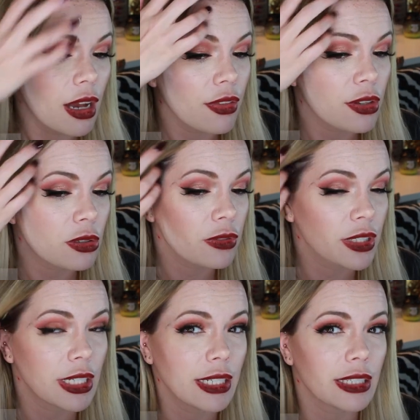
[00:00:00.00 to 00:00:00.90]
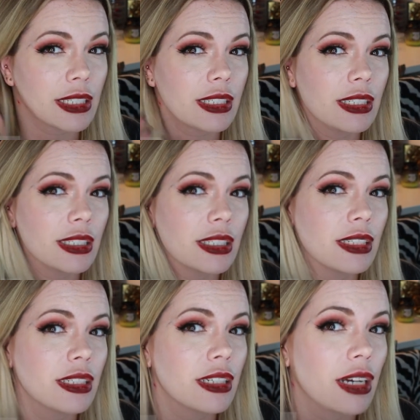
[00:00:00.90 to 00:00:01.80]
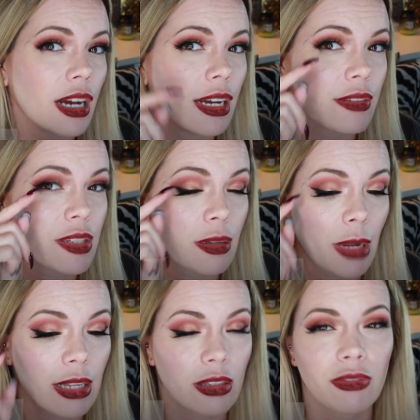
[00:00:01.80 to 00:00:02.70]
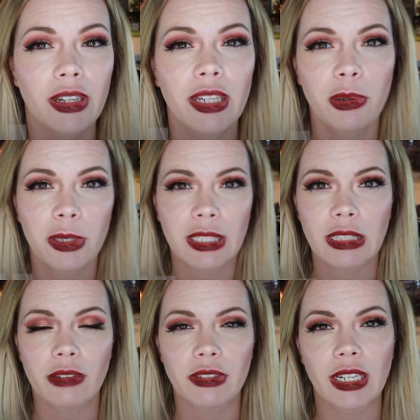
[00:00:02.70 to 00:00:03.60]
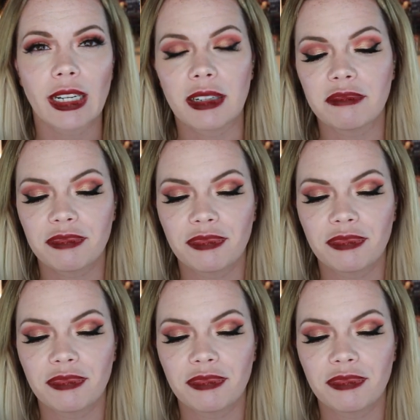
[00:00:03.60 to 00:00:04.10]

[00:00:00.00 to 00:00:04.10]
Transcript: And then over here, I have some, I look very Courtney Love right now.